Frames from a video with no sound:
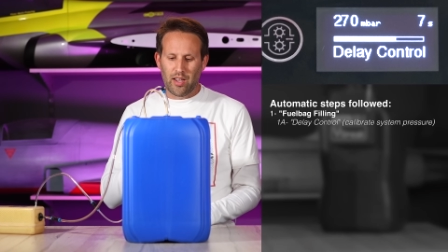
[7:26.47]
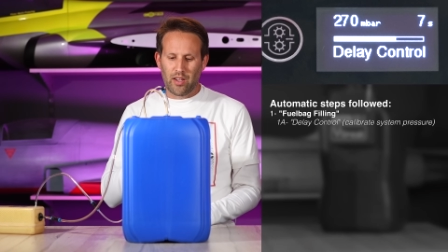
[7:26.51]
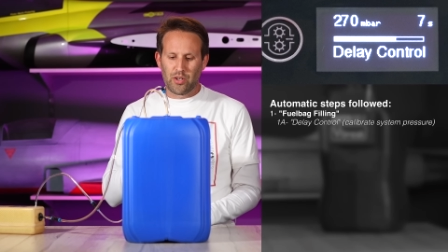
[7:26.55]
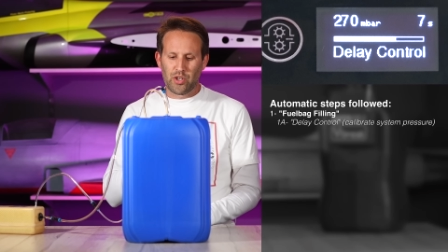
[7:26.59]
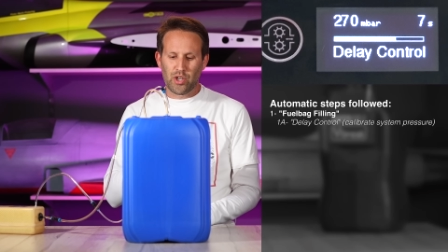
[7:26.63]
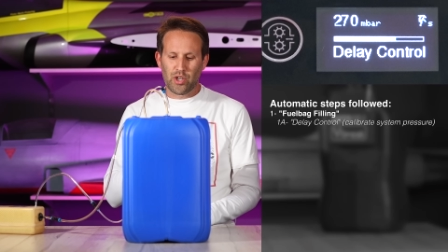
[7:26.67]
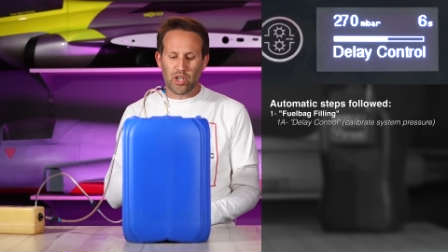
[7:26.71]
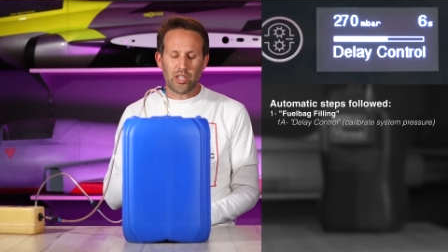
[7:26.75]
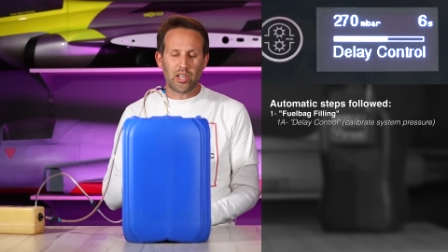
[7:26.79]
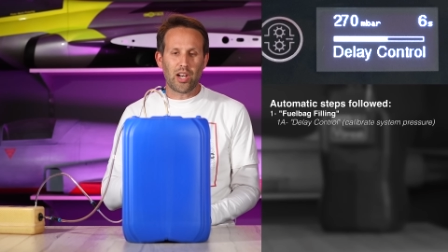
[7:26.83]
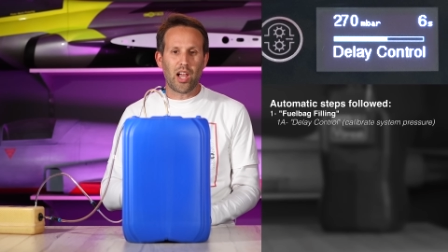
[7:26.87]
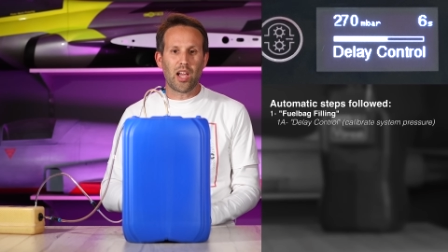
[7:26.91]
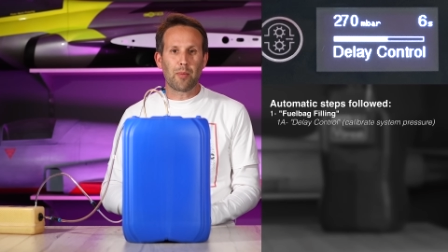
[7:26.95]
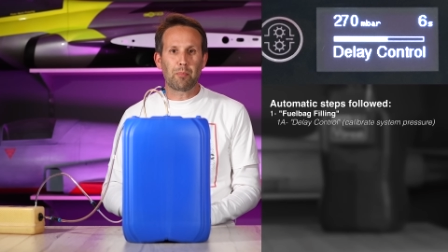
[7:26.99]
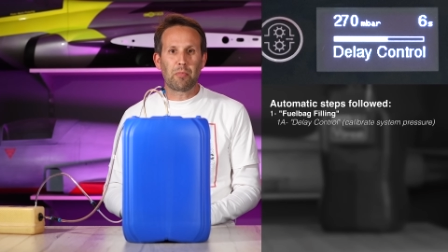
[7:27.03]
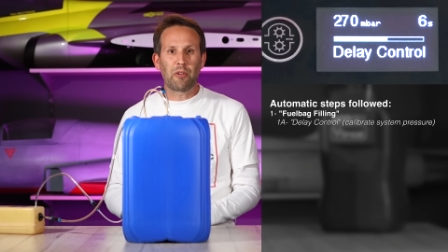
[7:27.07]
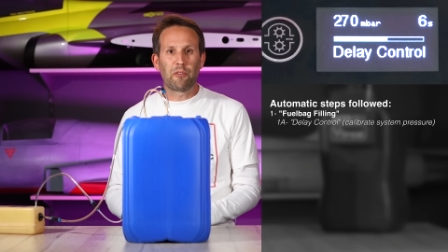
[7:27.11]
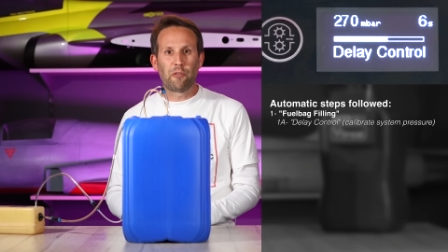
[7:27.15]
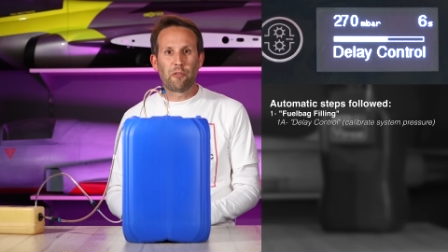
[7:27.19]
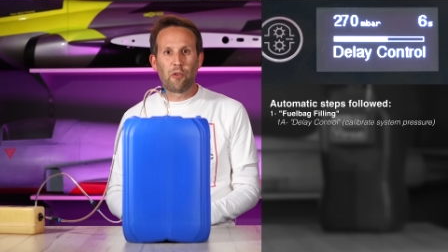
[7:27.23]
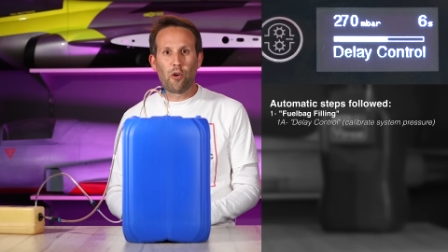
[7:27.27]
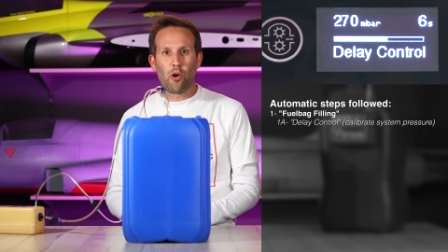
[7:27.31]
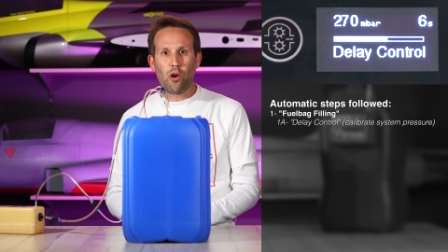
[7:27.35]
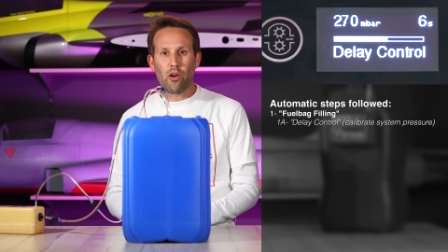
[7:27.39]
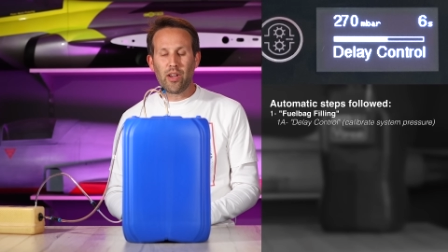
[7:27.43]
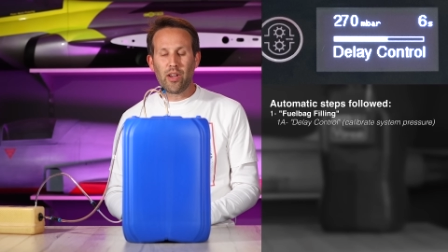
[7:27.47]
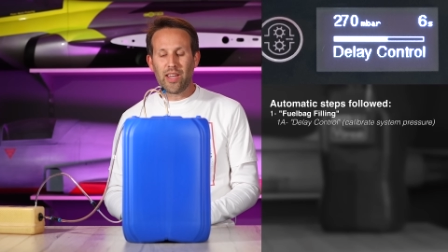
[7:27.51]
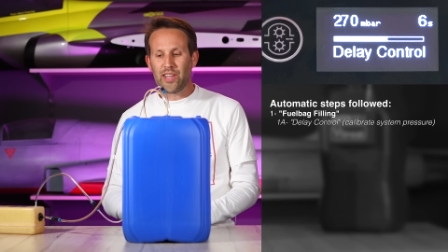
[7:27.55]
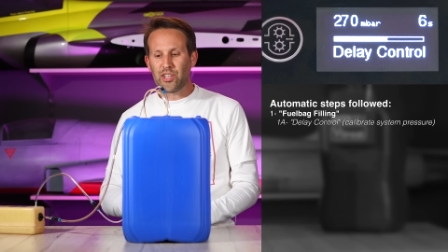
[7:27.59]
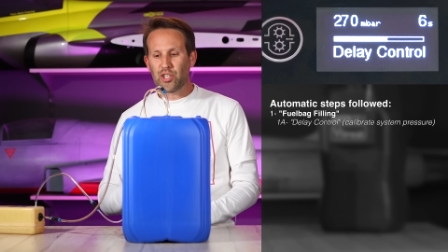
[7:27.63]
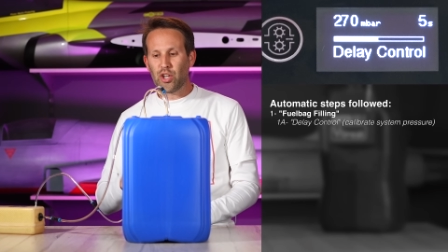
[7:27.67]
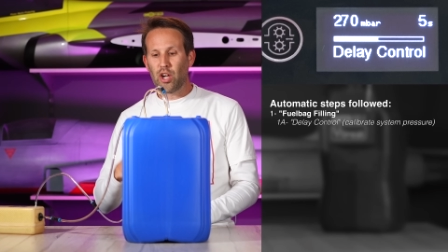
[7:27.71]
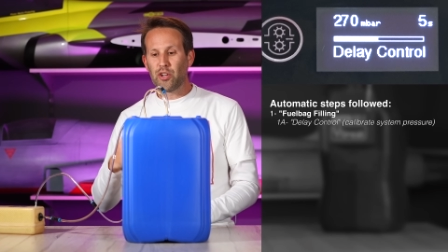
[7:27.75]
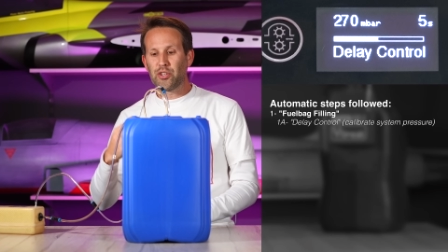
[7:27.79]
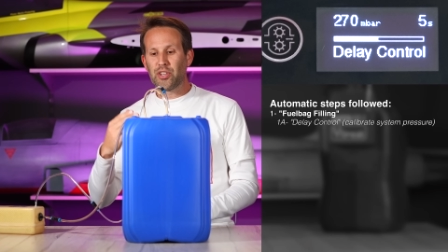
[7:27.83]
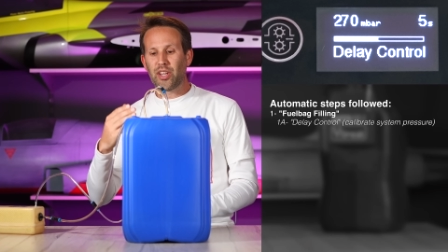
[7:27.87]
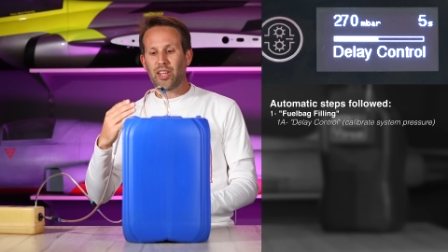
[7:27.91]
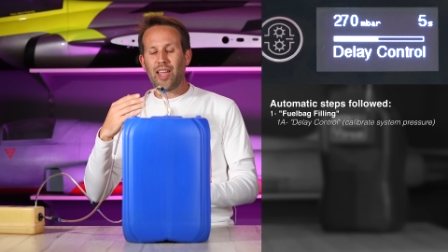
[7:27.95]
Just like before, it's
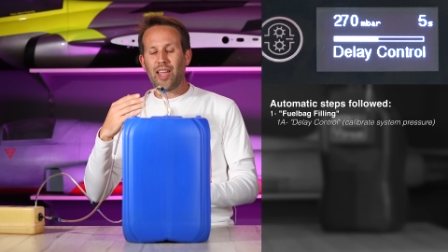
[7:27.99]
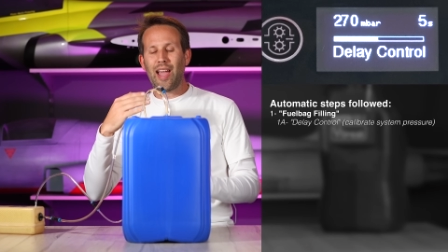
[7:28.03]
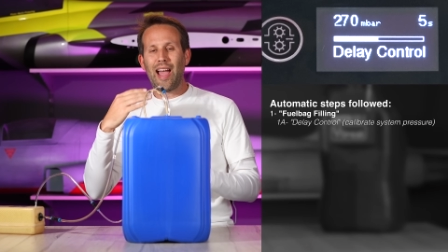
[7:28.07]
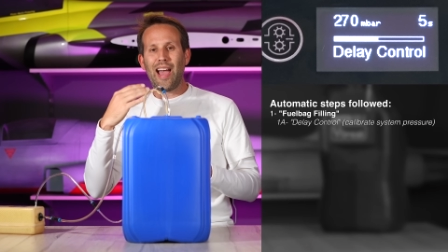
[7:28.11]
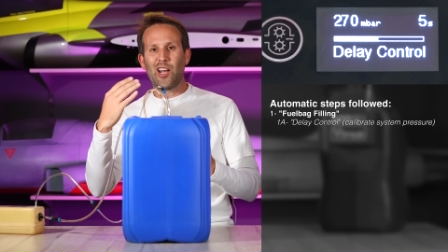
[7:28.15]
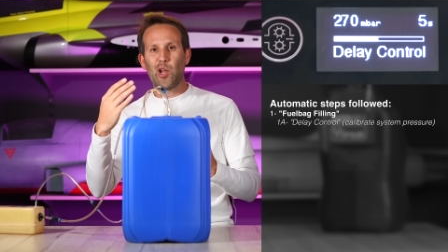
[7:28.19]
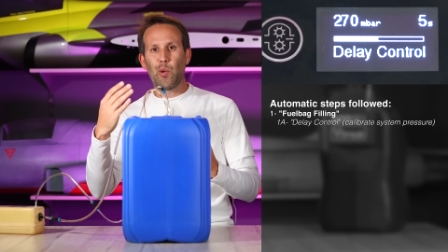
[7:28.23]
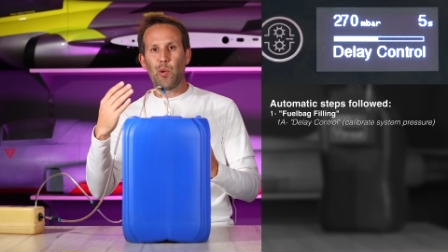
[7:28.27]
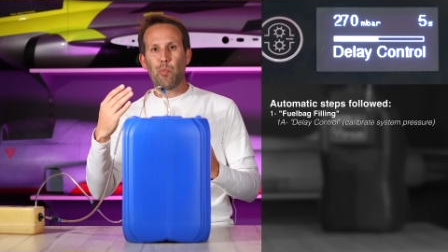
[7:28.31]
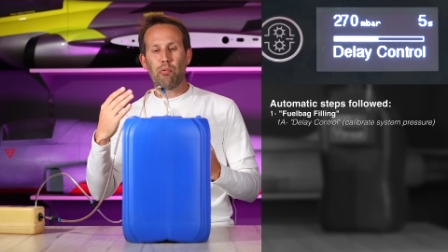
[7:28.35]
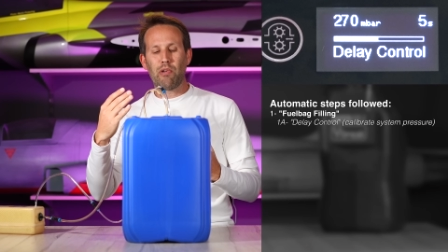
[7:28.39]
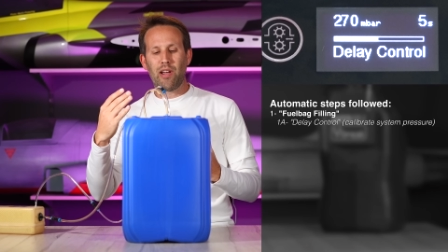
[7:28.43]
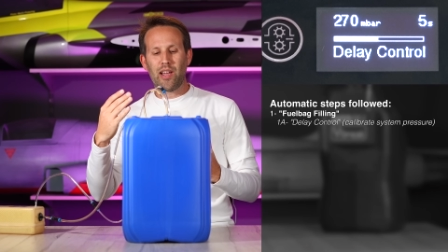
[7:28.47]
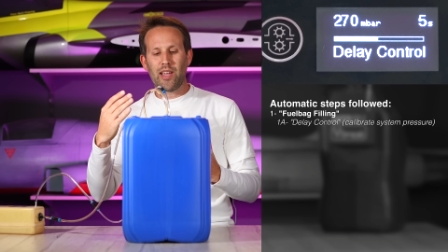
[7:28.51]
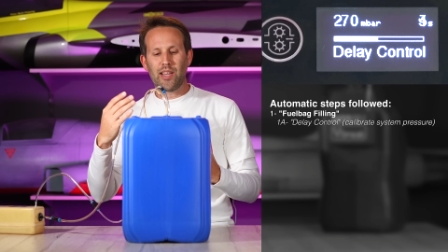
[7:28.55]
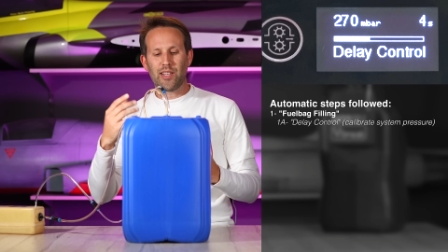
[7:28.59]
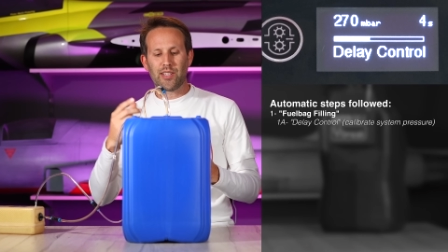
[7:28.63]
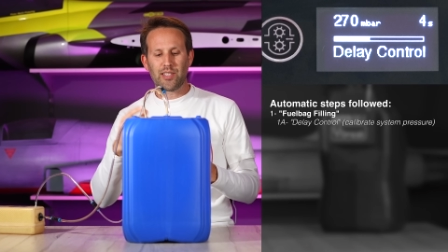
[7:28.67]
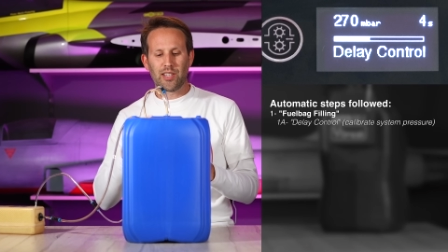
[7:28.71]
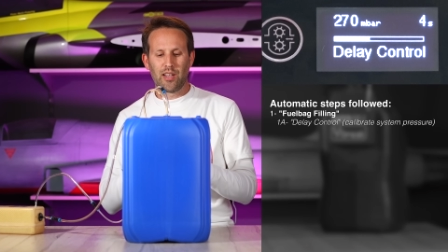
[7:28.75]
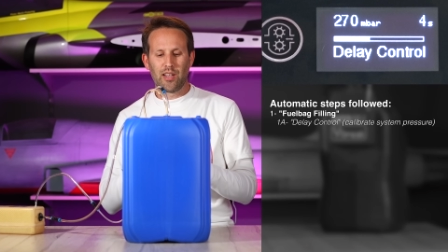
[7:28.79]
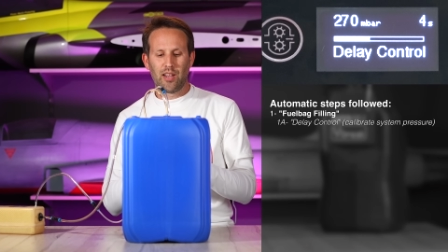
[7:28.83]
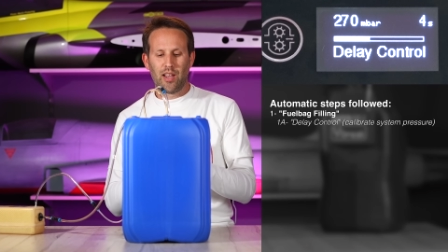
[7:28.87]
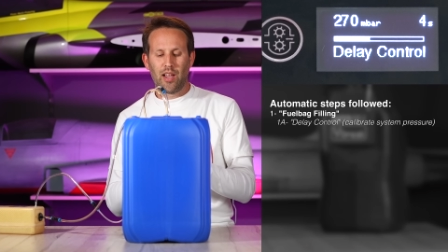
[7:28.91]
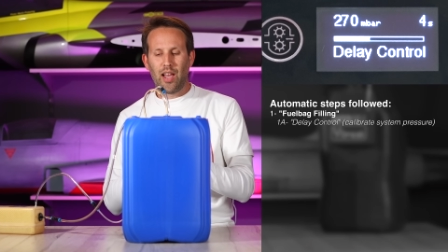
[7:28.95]
going to calibrate